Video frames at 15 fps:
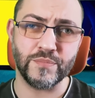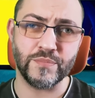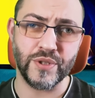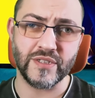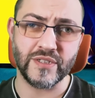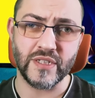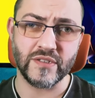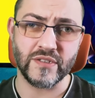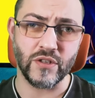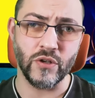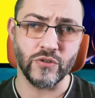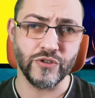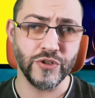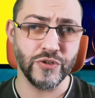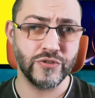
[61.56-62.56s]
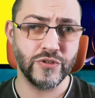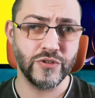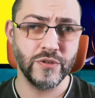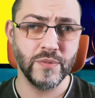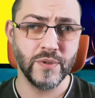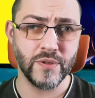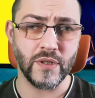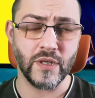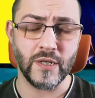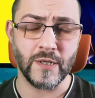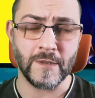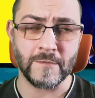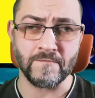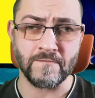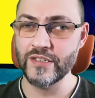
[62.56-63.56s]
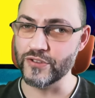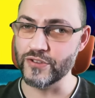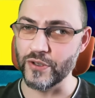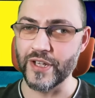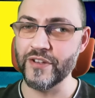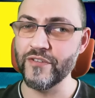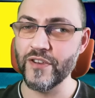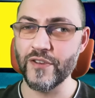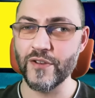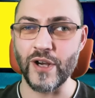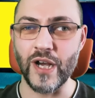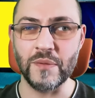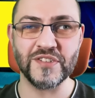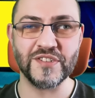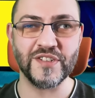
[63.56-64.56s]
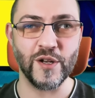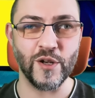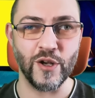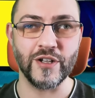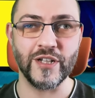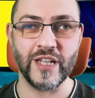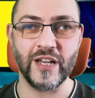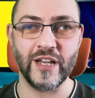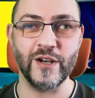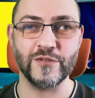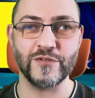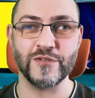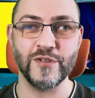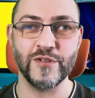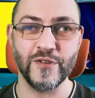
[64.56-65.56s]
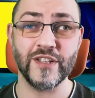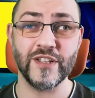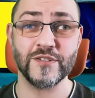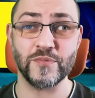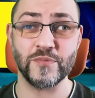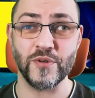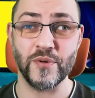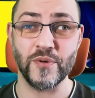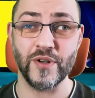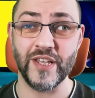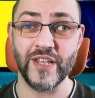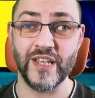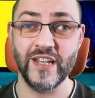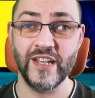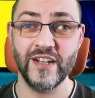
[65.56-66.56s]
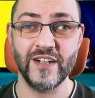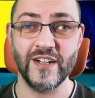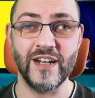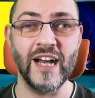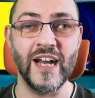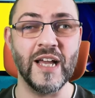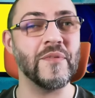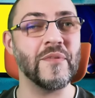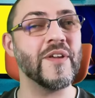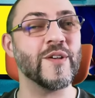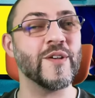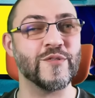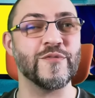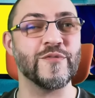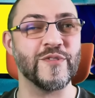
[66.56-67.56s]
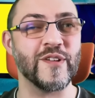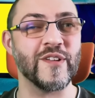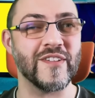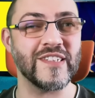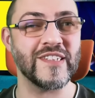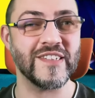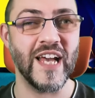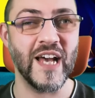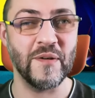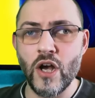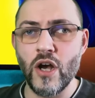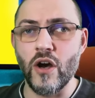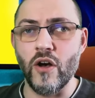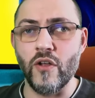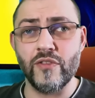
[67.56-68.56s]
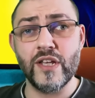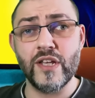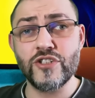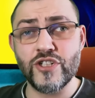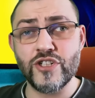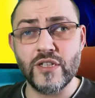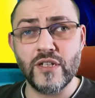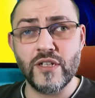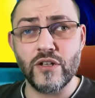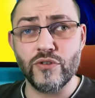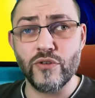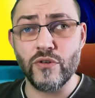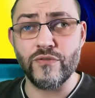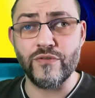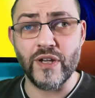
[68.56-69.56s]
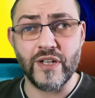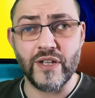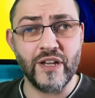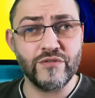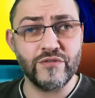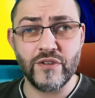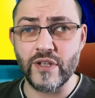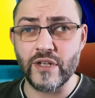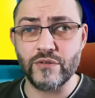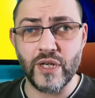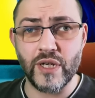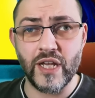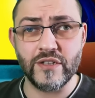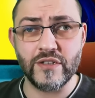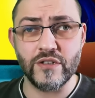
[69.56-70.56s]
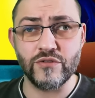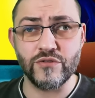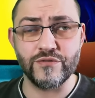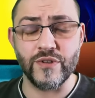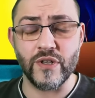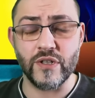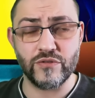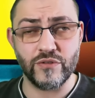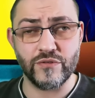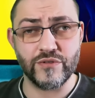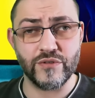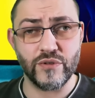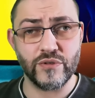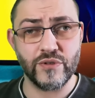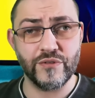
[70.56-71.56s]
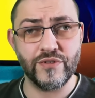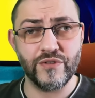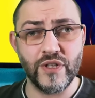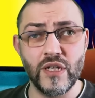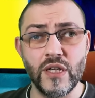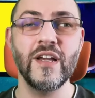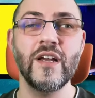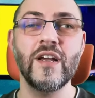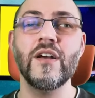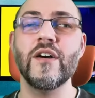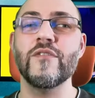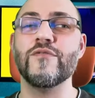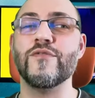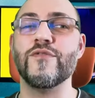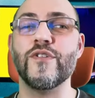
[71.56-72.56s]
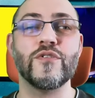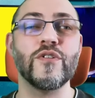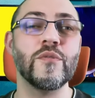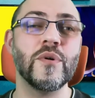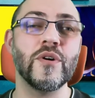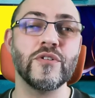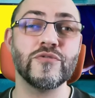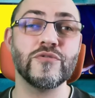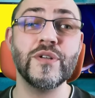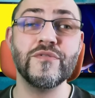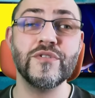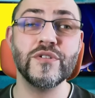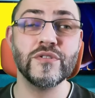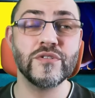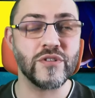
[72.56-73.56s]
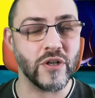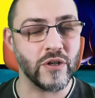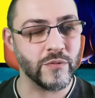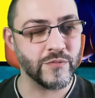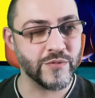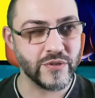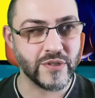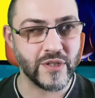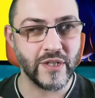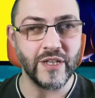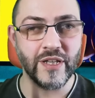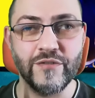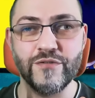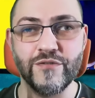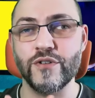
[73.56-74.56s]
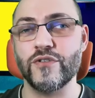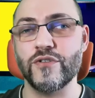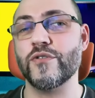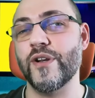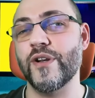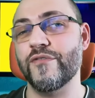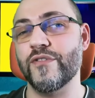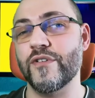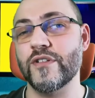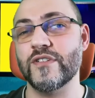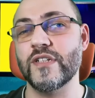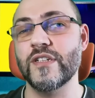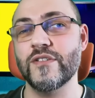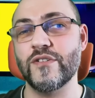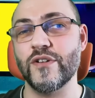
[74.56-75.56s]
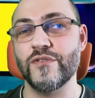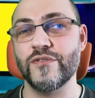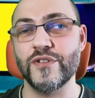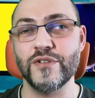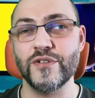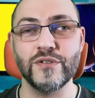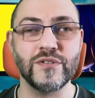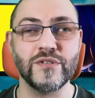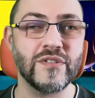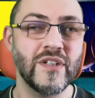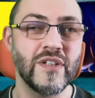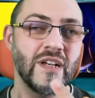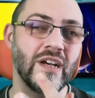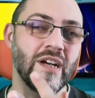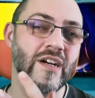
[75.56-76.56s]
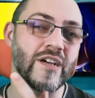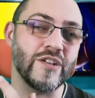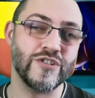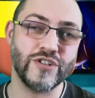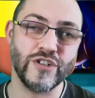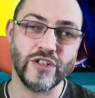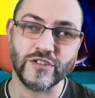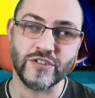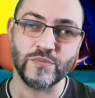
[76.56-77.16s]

presence on YouTube. Um, so even though I'm still learning how to do this properly here, I'm here to fill this gap. On this channel you'll find everything related to virtual photography, photo mode reviews obviously, photographers interviews, uh, shots